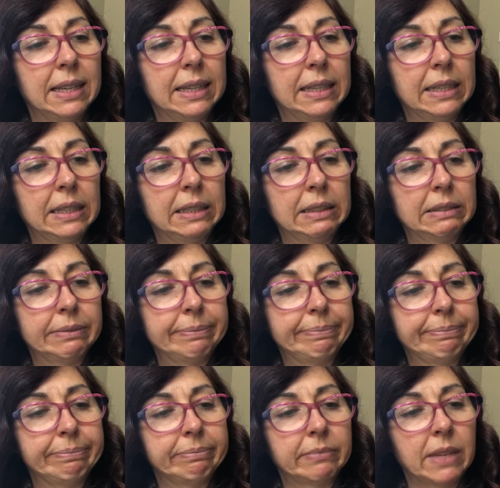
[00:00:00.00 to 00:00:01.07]

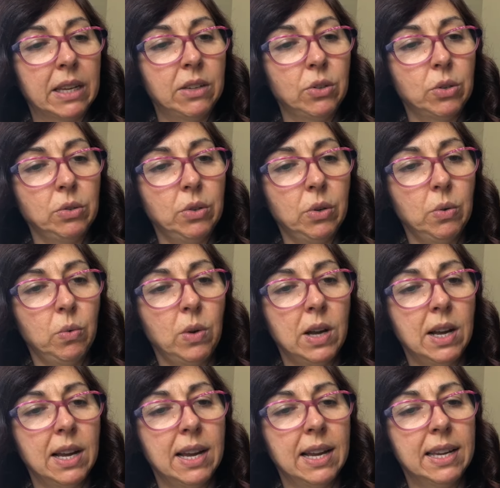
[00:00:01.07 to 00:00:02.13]
I don't know
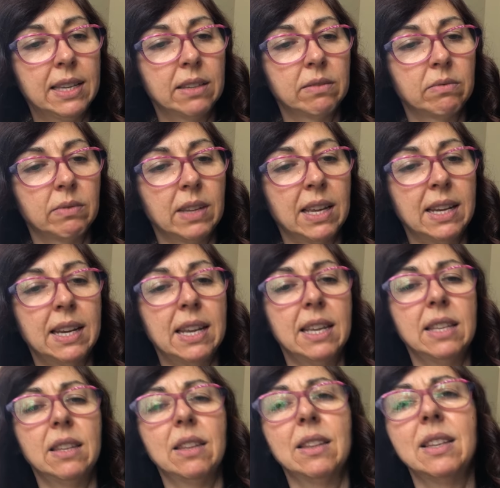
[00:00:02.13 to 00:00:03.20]
why. And
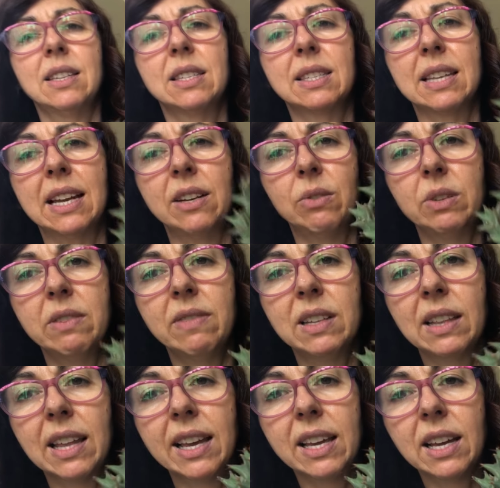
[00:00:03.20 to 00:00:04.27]
I don't
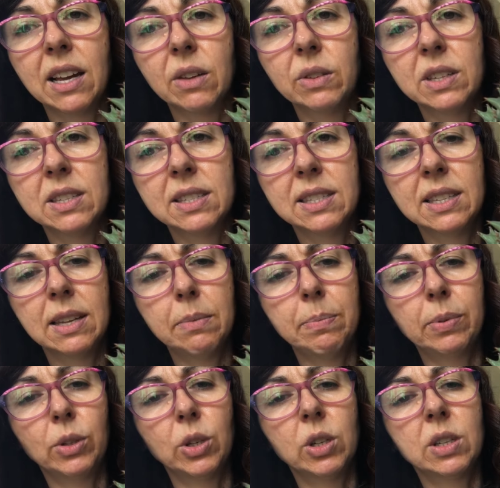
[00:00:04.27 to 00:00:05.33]
even like how this
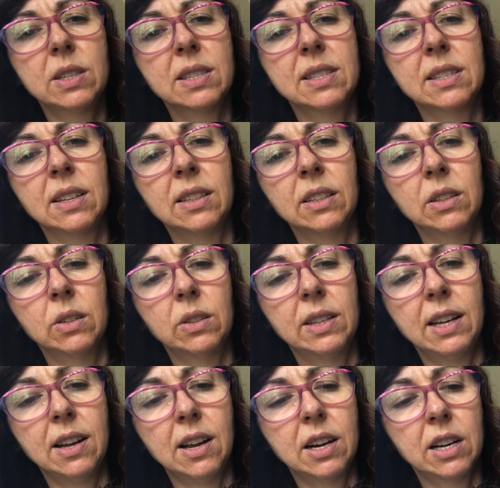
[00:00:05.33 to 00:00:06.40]
tip looks a little
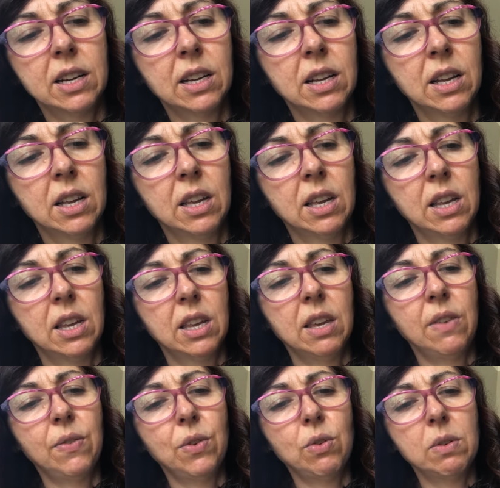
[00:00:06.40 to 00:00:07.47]
dark.
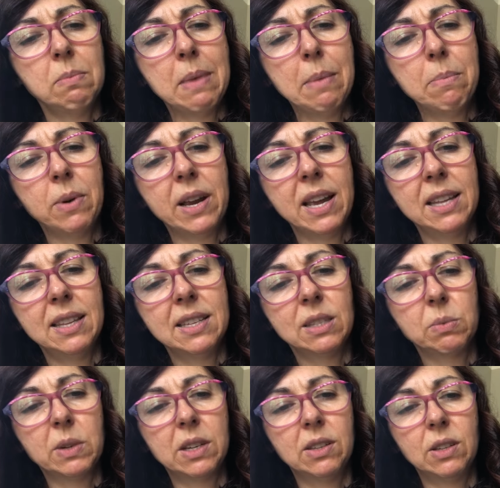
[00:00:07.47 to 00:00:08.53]
If you remember, I had
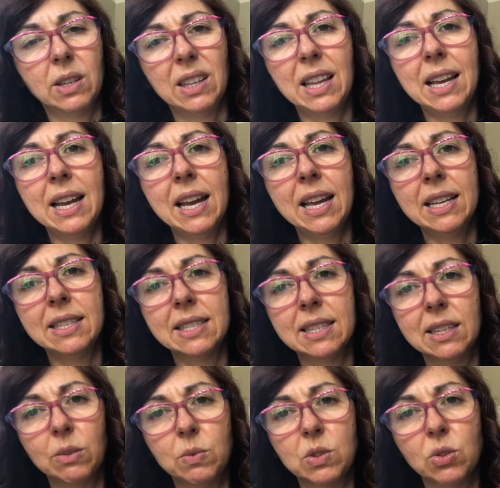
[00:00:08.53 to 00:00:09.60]
this one under lights and
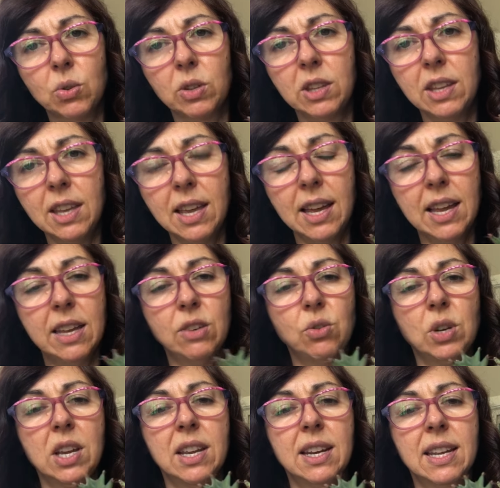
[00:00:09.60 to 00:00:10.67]
it was all
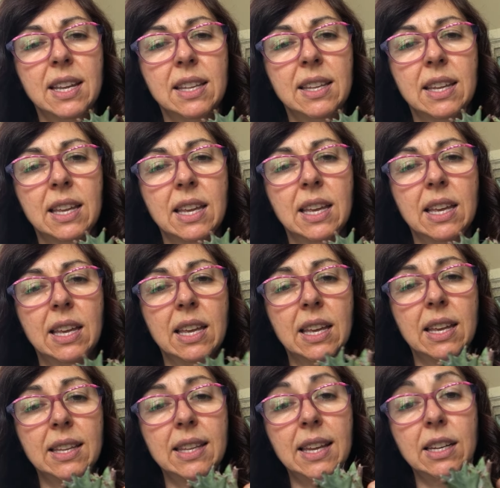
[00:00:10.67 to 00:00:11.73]
dehydrated,
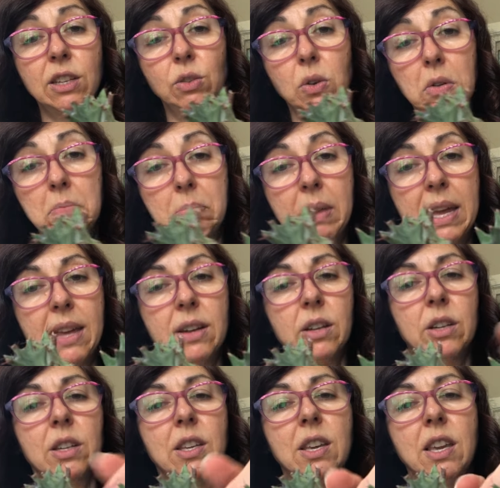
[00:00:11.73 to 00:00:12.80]
and then it got
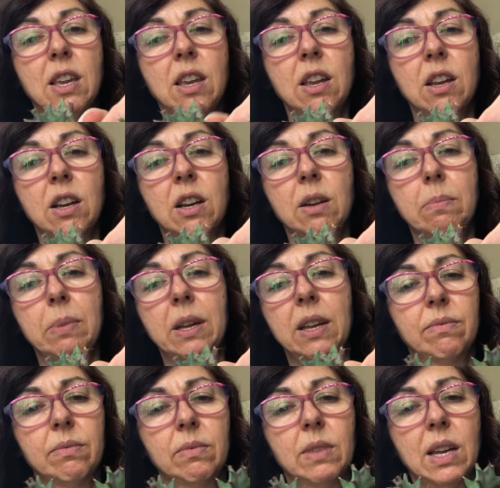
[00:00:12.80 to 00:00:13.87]
better here,
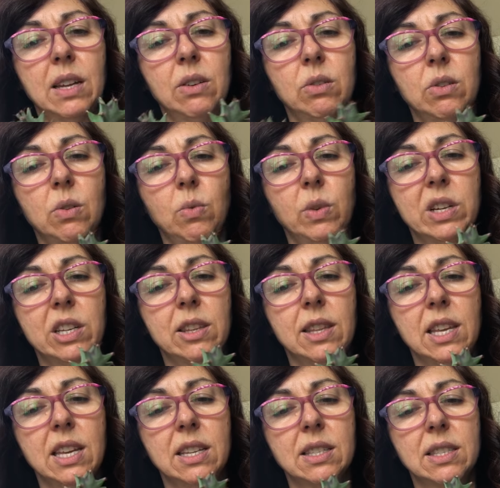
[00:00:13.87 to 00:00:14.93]
but I don't know what it
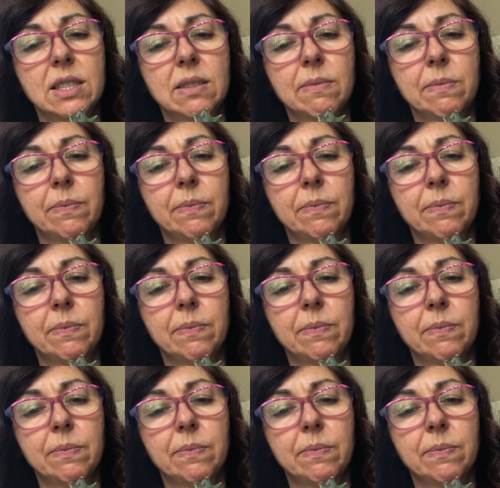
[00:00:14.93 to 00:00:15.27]
needs.